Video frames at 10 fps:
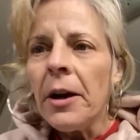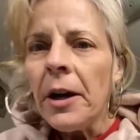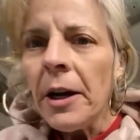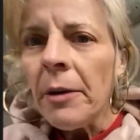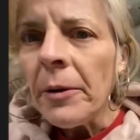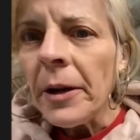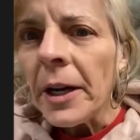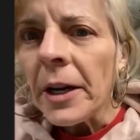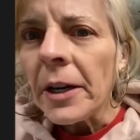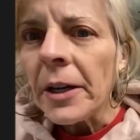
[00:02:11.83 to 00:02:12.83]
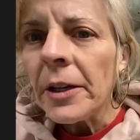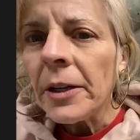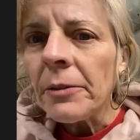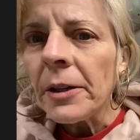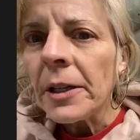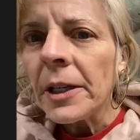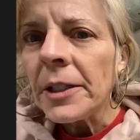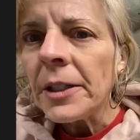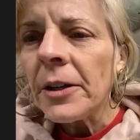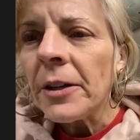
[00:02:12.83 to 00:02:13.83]
Maria, I just want to
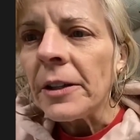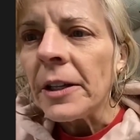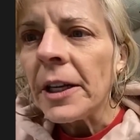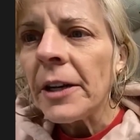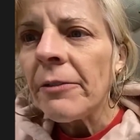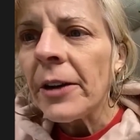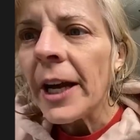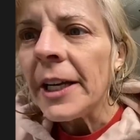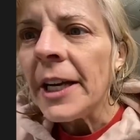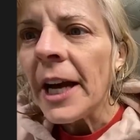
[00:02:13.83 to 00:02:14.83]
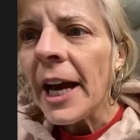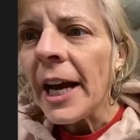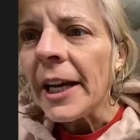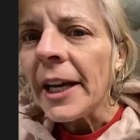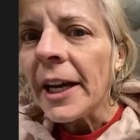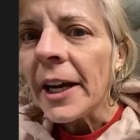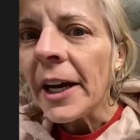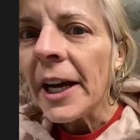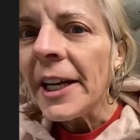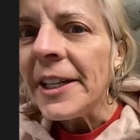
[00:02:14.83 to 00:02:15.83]
let you know that if I die,
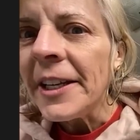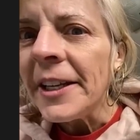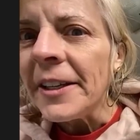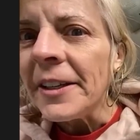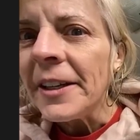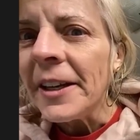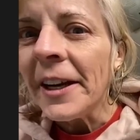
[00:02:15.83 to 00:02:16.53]
I did it."